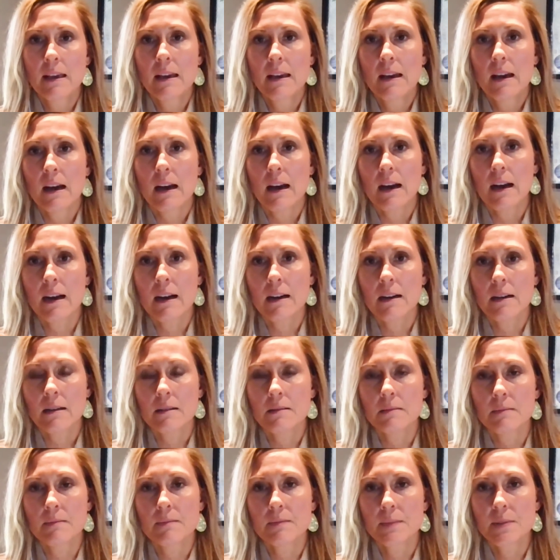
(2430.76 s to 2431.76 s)

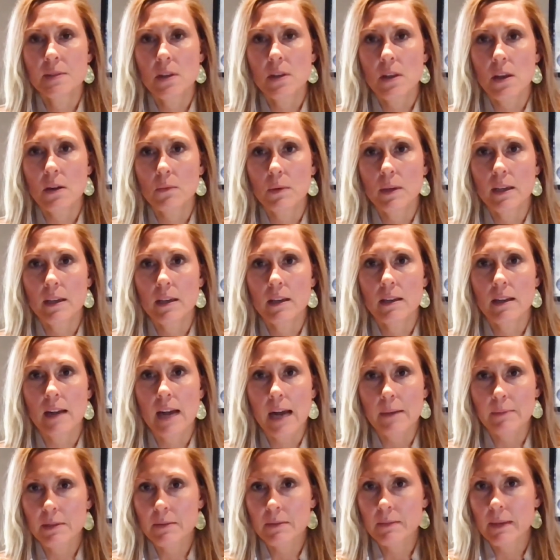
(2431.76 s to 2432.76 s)
so that we could
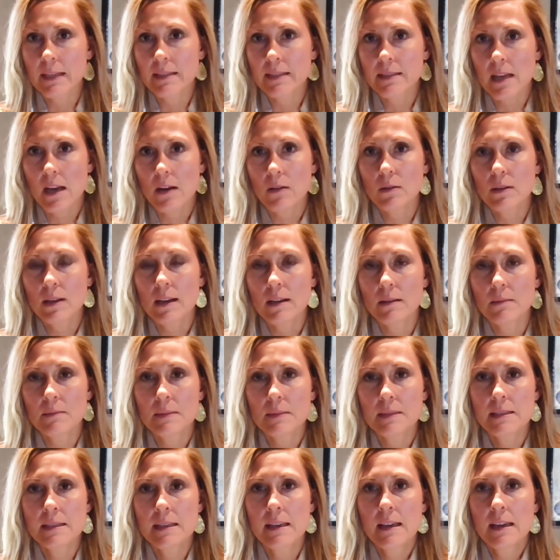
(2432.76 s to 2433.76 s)
optimize
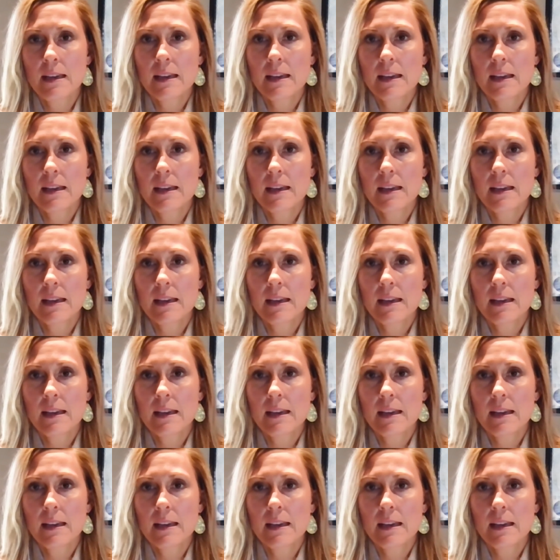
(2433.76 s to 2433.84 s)
outcomes.